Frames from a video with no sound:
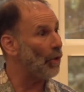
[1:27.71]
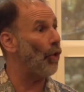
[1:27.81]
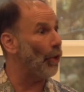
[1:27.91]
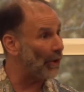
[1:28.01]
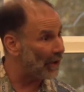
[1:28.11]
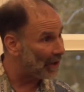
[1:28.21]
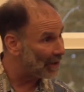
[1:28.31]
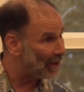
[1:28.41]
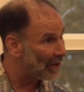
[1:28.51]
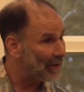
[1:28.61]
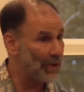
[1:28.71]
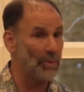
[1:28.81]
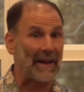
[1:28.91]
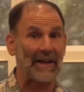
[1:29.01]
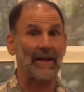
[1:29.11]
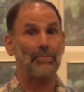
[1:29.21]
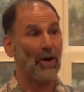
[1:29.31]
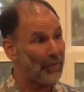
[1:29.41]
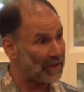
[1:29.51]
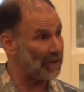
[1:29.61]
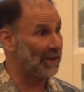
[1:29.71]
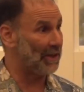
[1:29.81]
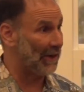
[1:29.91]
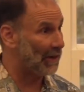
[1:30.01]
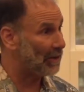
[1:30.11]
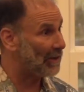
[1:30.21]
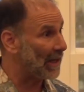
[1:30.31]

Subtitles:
or you're making it perfectly clear